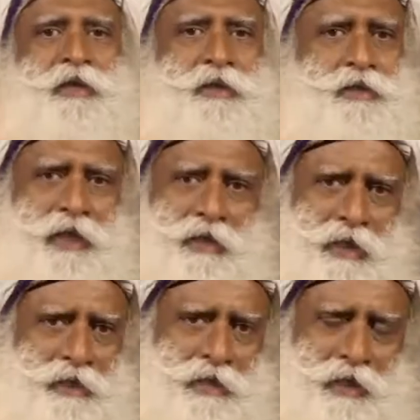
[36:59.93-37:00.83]
this, that
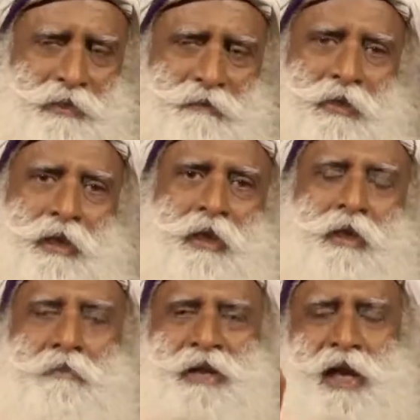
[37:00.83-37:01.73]
they're saying.
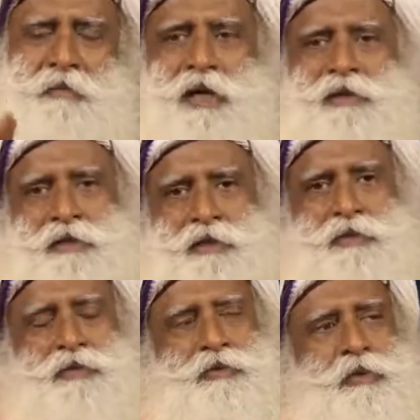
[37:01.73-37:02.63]
But I'm asking
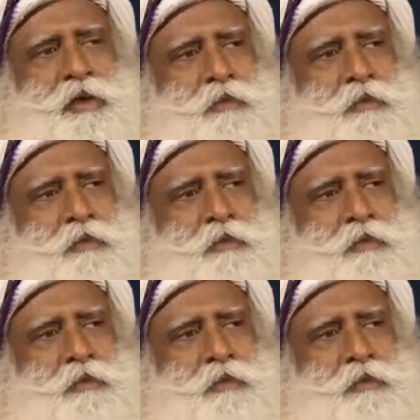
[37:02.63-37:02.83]
you,